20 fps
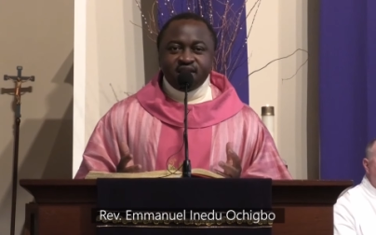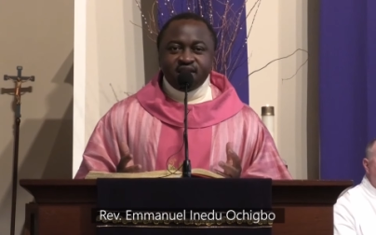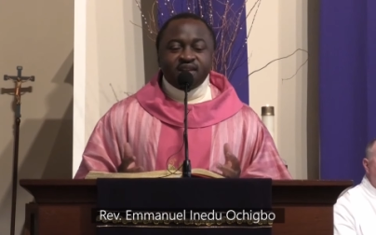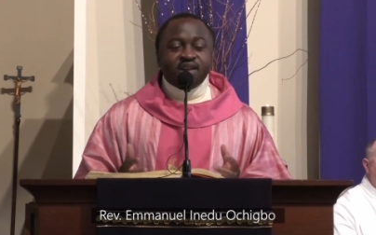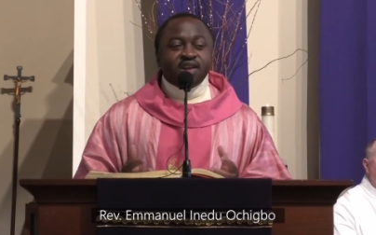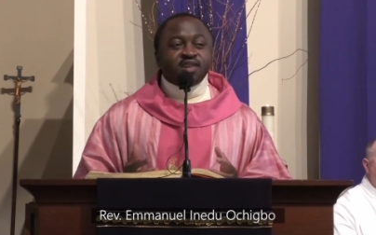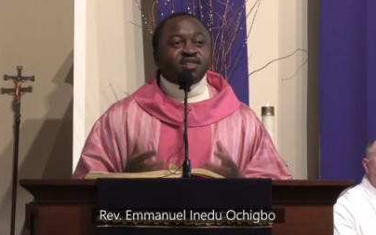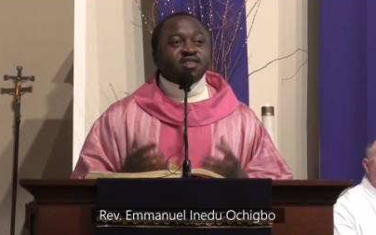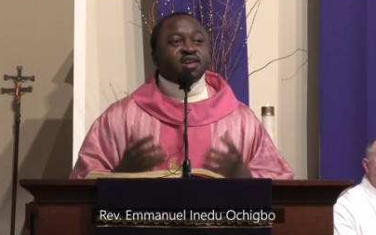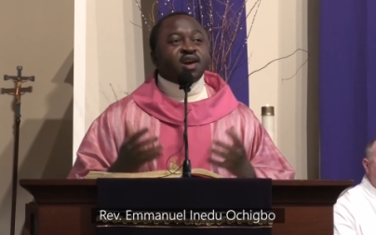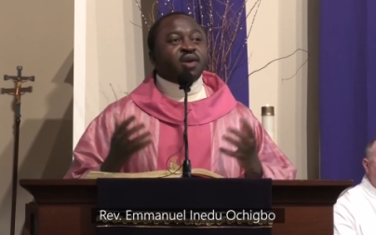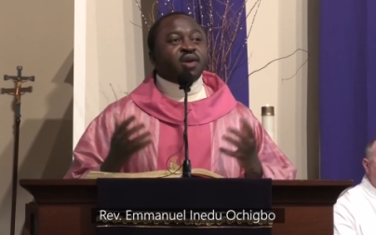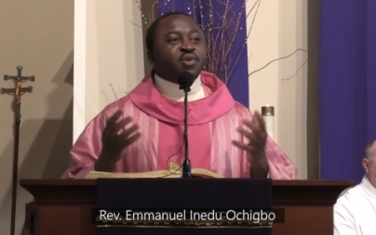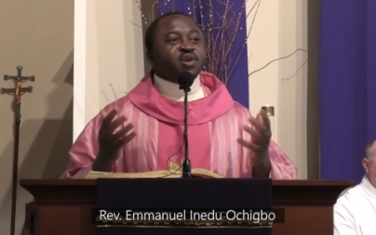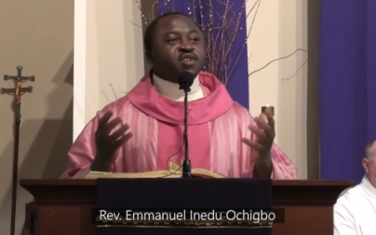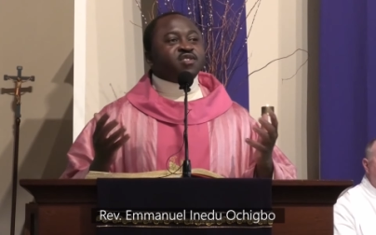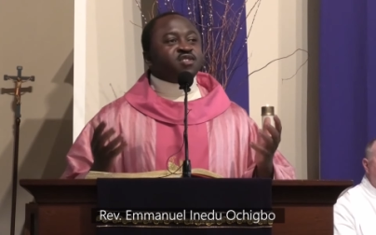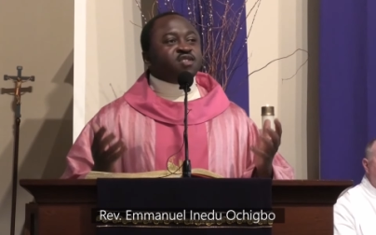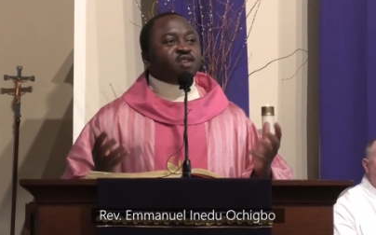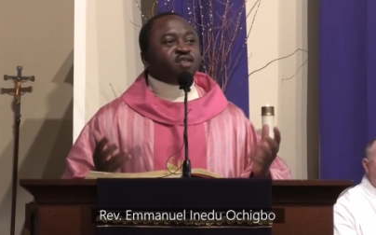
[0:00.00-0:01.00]

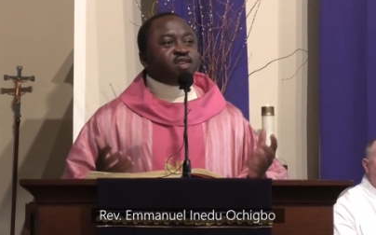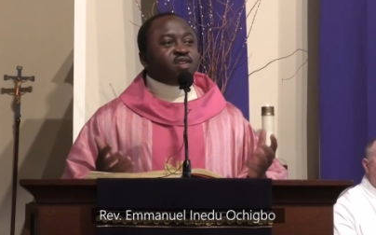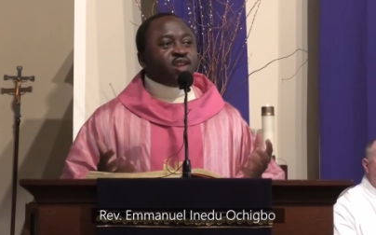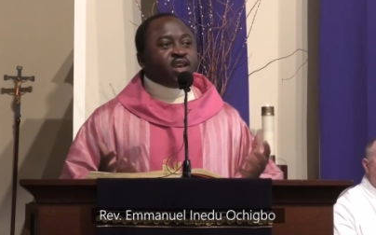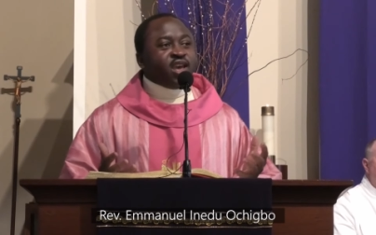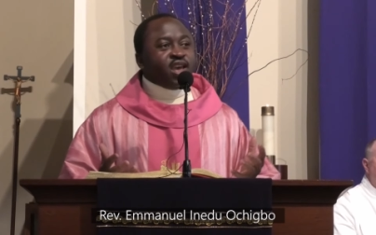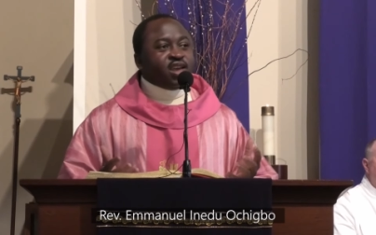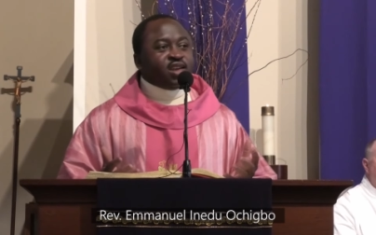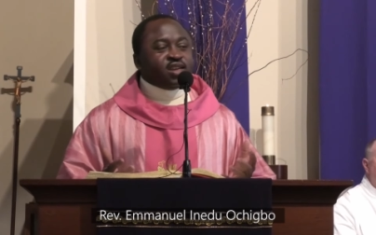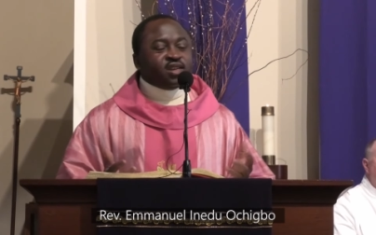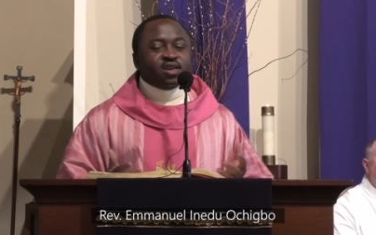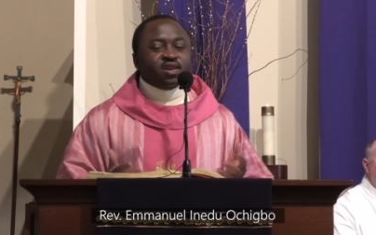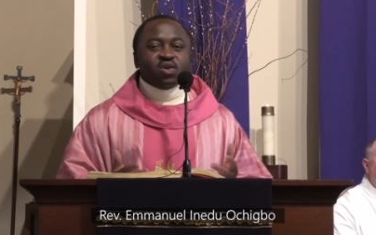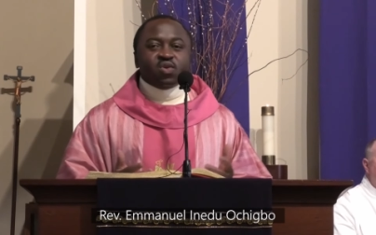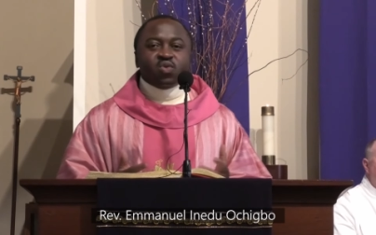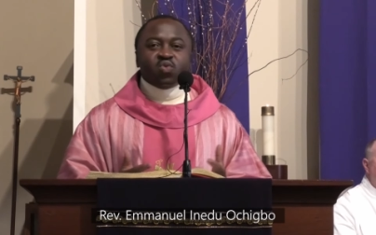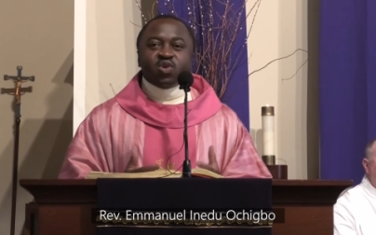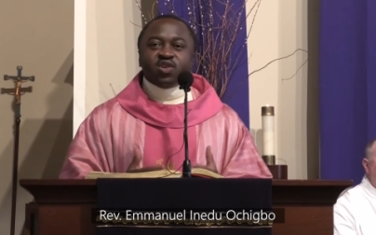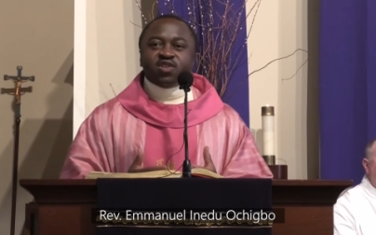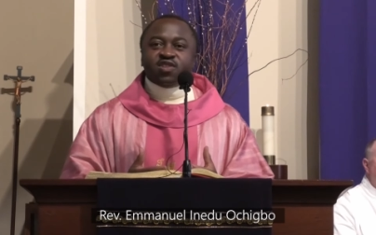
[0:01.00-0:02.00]
Laetare Sunday
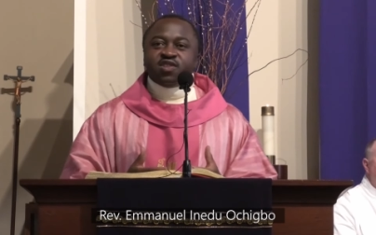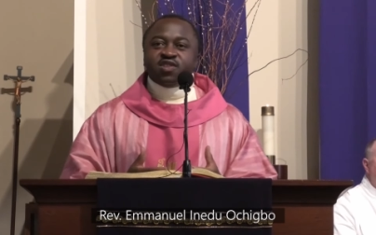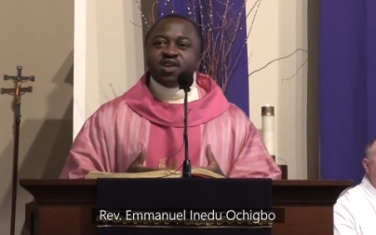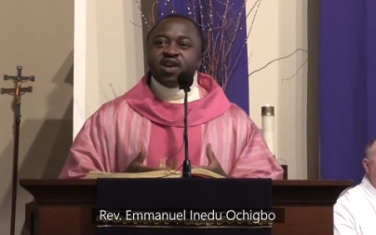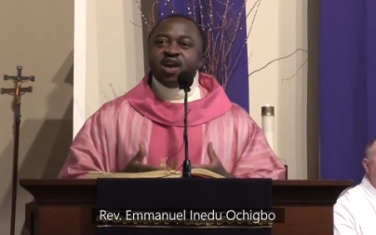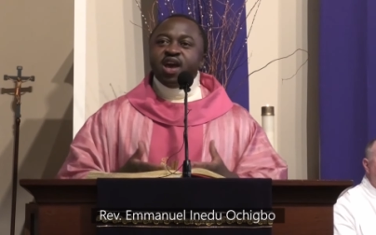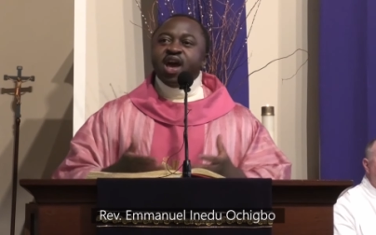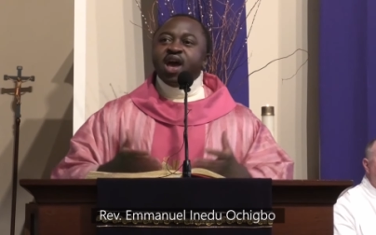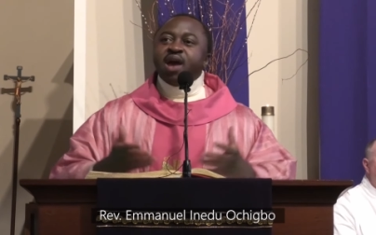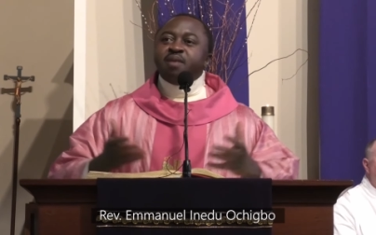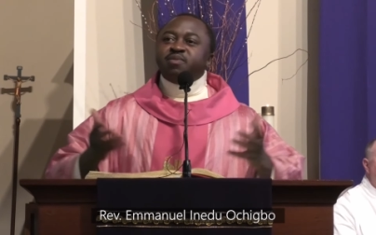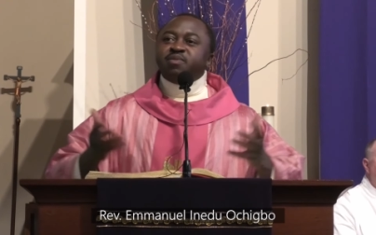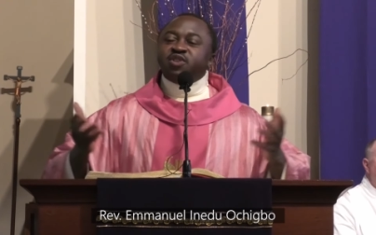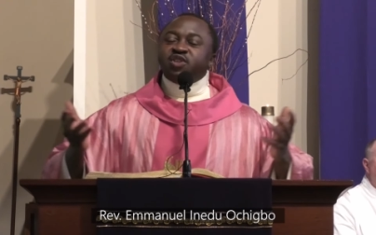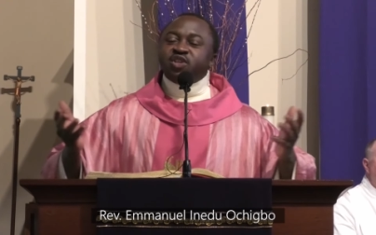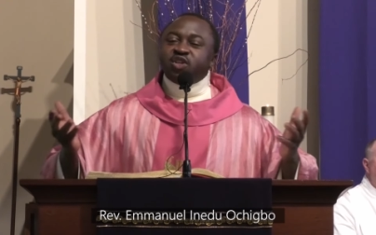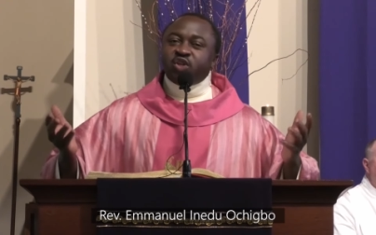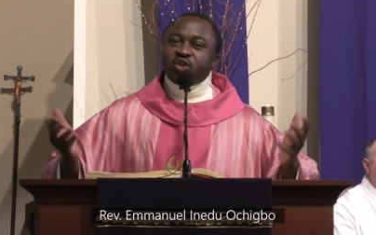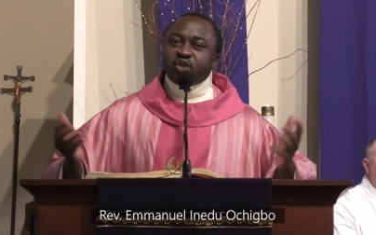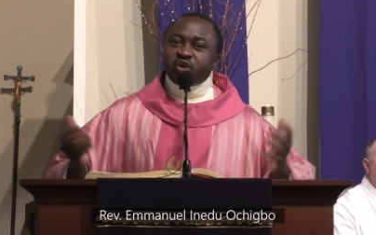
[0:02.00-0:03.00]
with
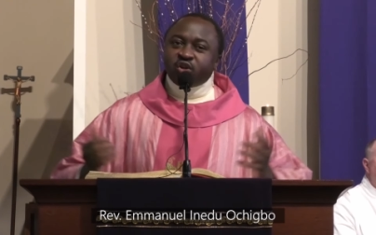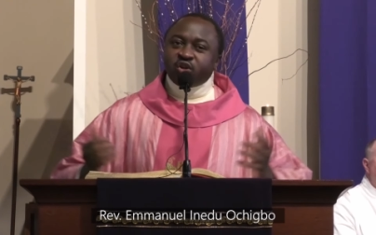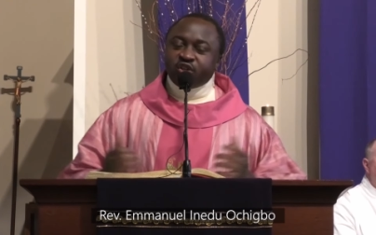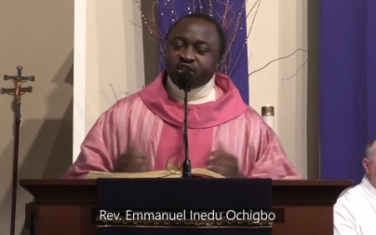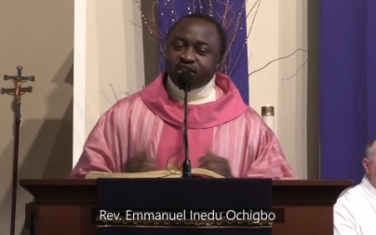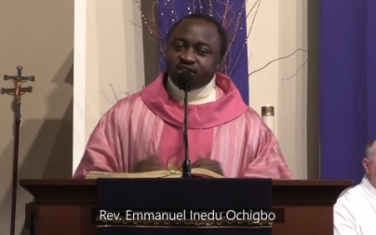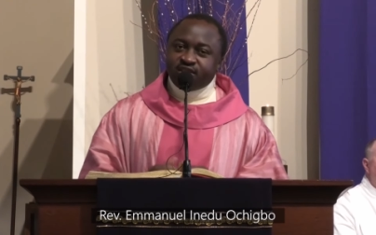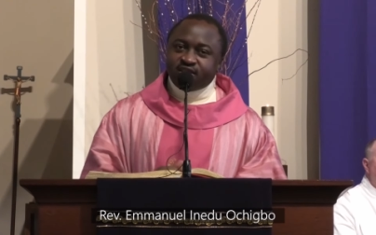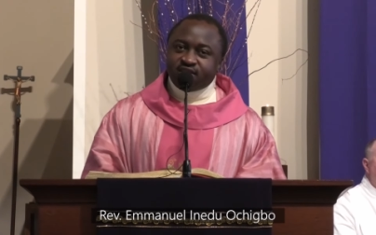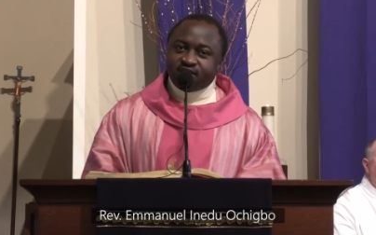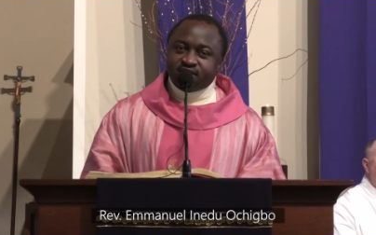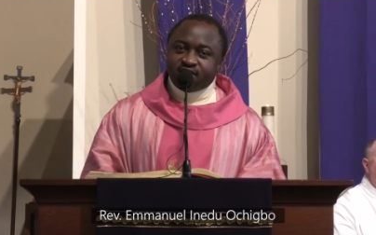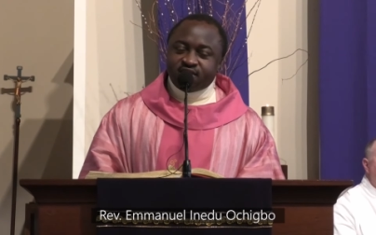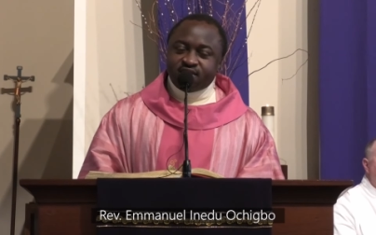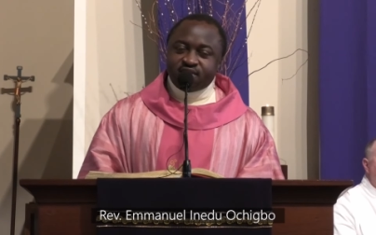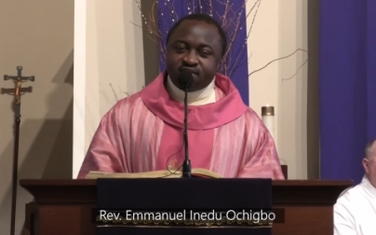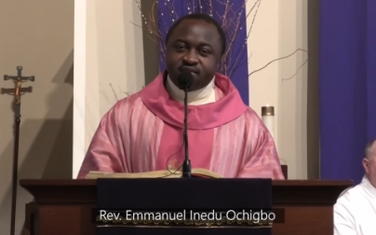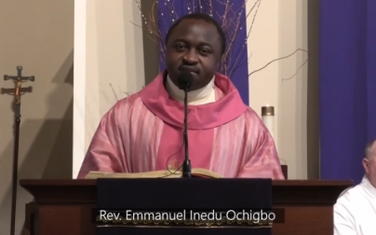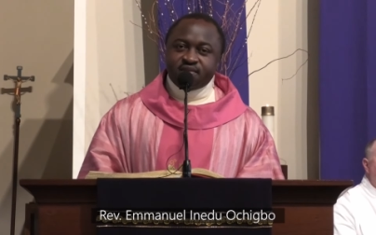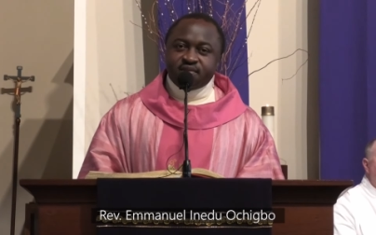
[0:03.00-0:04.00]
empty
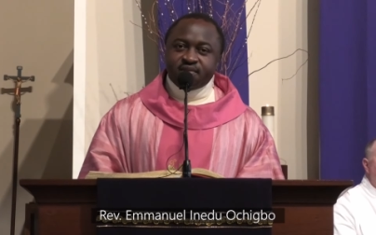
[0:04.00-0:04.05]
churches?